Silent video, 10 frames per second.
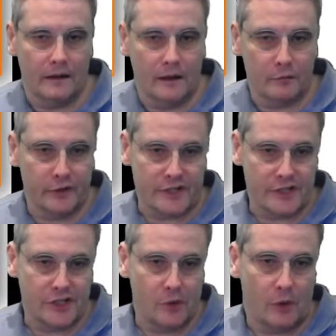
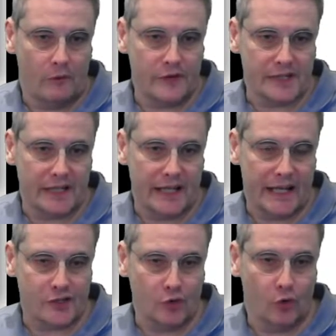Prince 2 obviously
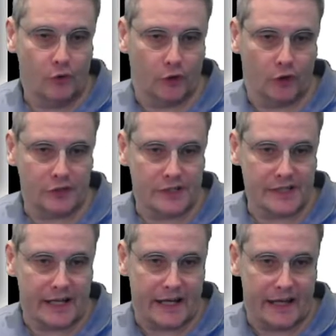has an awful lot to
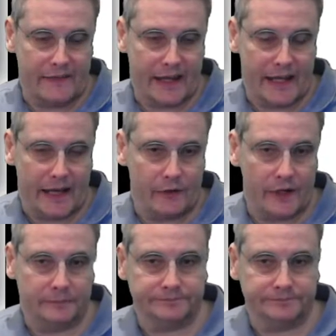say in that area.